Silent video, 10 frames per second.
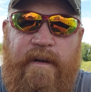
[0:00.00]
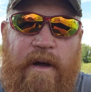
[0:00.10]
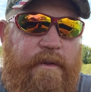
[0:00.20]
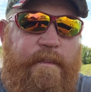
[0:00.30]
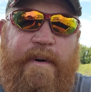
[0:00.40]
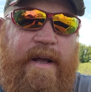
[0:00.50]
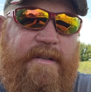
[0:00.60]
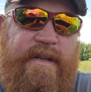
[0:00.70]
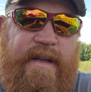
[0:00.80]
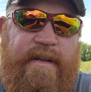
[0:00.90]
other
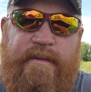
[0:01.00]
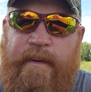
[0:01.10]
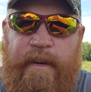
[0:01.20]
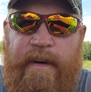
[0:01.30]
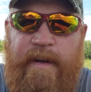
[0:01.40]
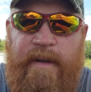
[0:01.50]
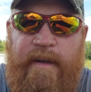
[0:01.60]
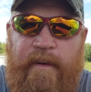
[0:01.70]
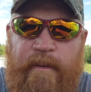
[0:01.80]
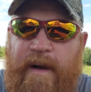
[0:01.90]
projects or
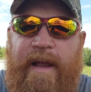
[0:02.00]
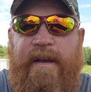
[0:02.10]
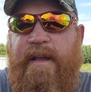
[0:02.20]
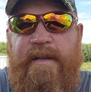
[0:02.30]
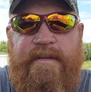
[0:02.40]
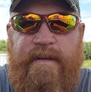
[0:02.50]
ideas